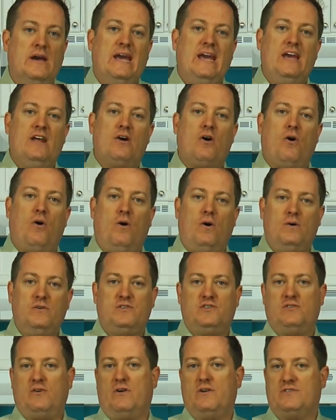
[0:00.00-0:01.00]
It all
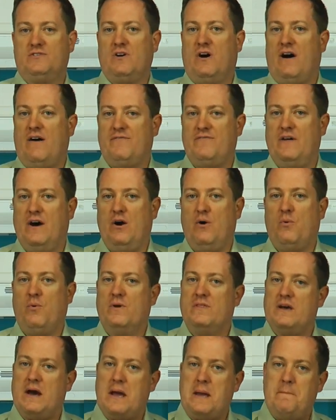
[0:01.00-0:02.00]
starts off though
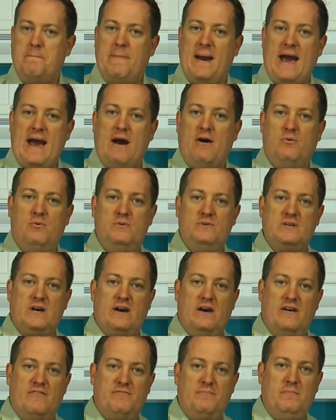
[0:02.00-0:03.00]
with a pound
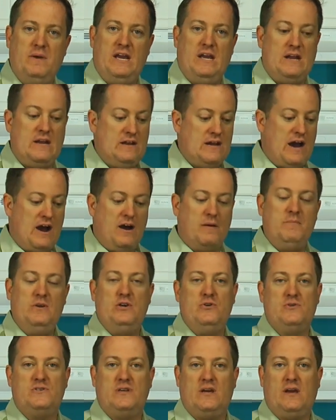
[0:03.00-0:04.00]
of meat. Now I'm
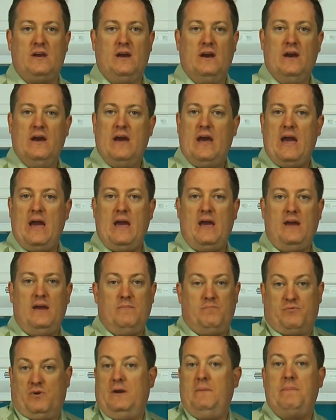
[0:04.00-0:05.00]
using a
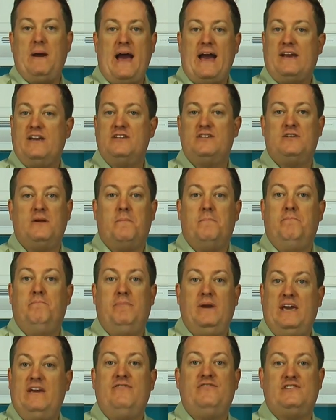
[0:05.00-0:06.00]
prepackaged
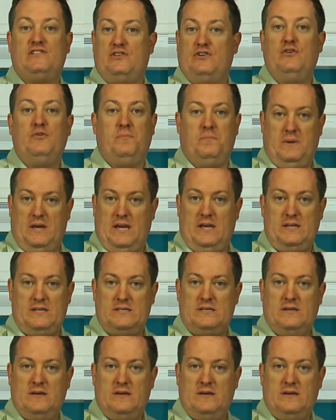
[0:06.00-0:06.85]
beef stew meat